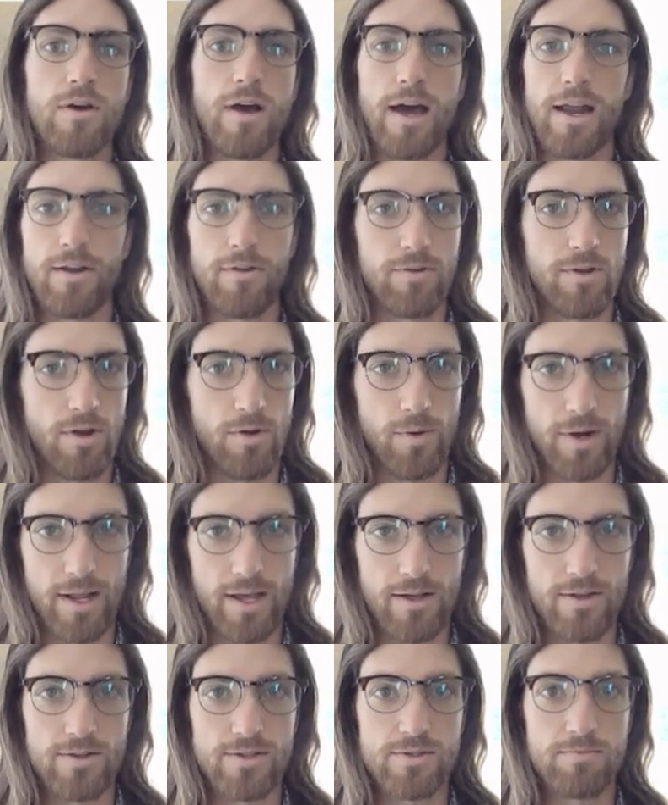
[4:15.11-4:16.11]
I don't know what
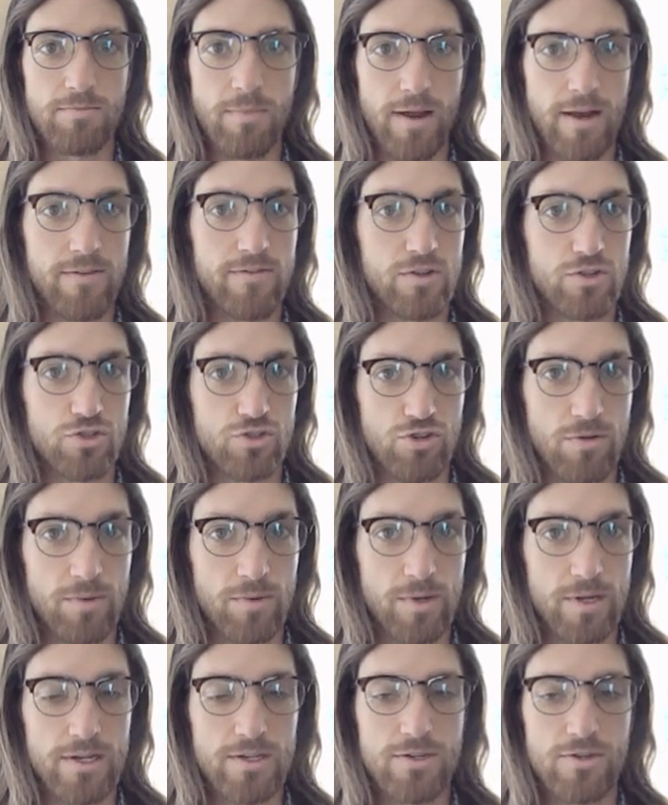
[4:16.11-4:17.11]
else might have
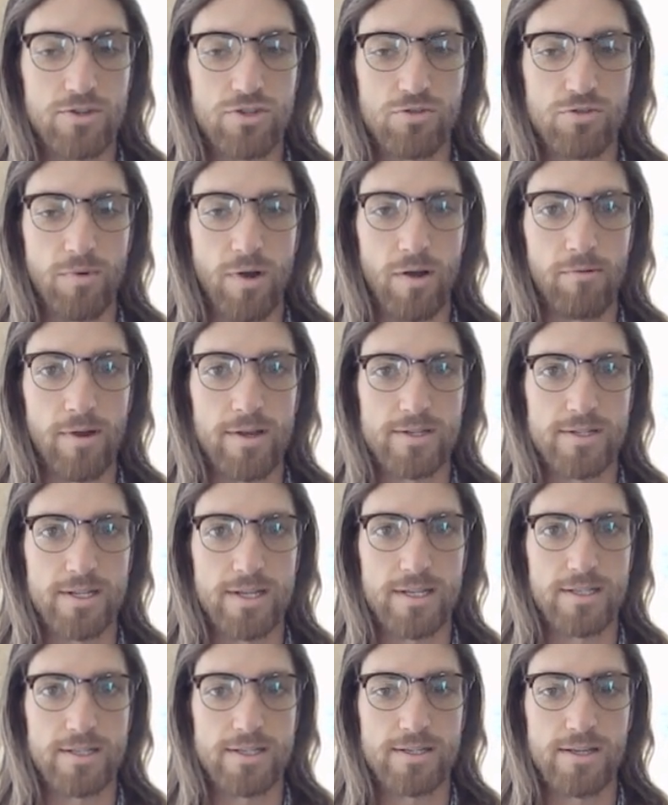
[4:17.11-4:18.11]
contributed to the Schumann
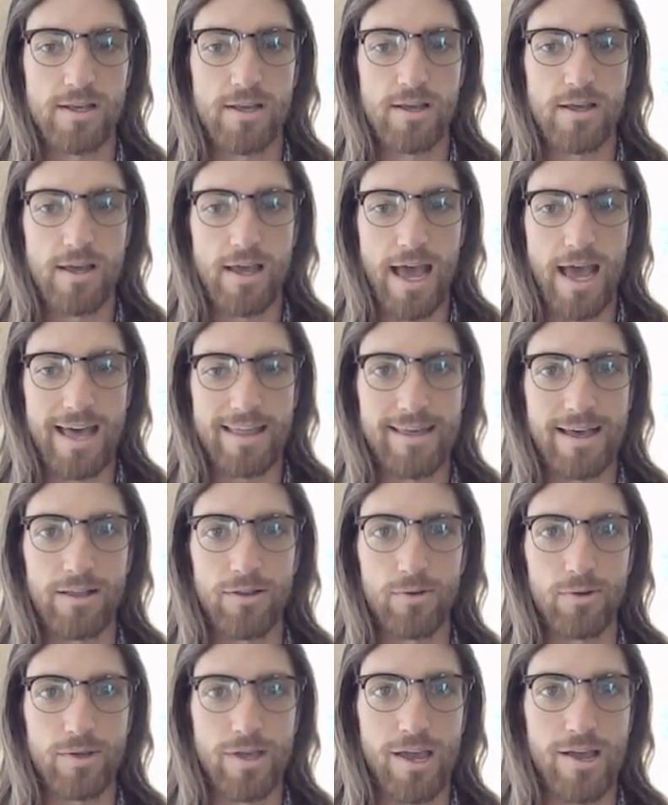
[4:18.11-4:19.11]
resonance at that
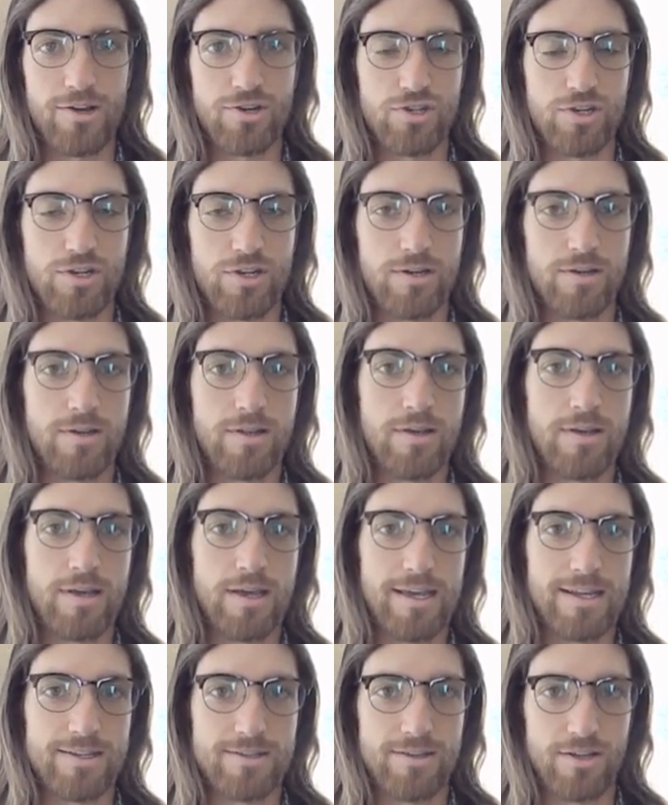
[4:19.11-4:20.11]
location
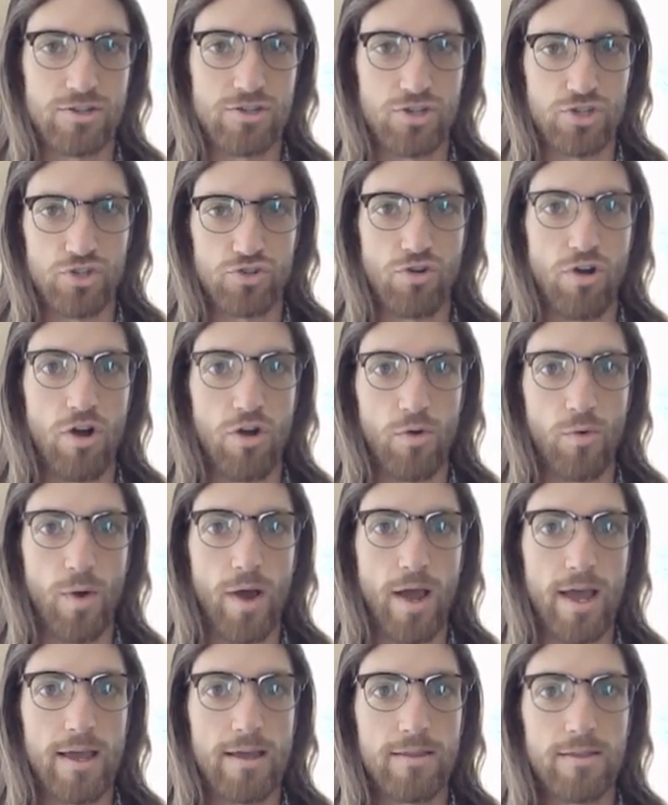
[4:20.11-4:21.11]
in such a strong
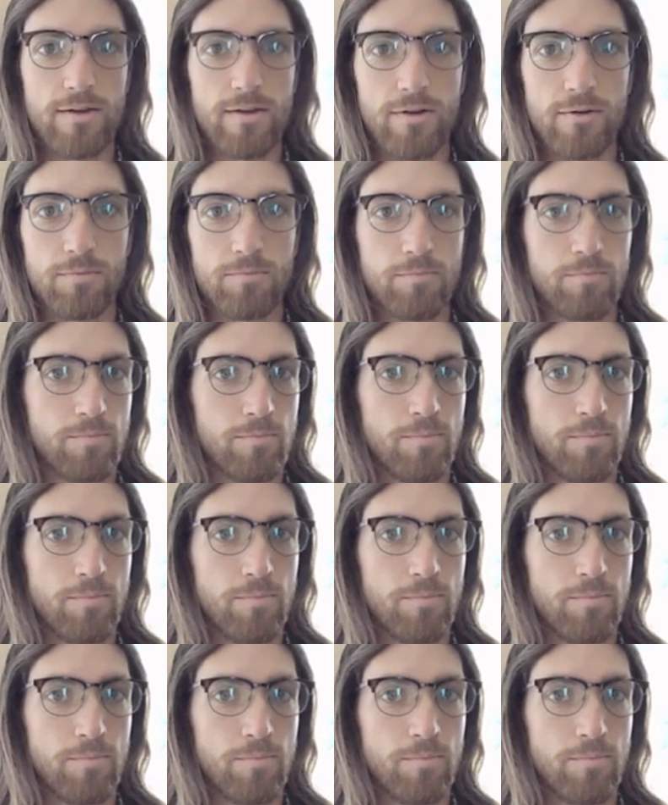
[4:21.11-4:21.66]
way. There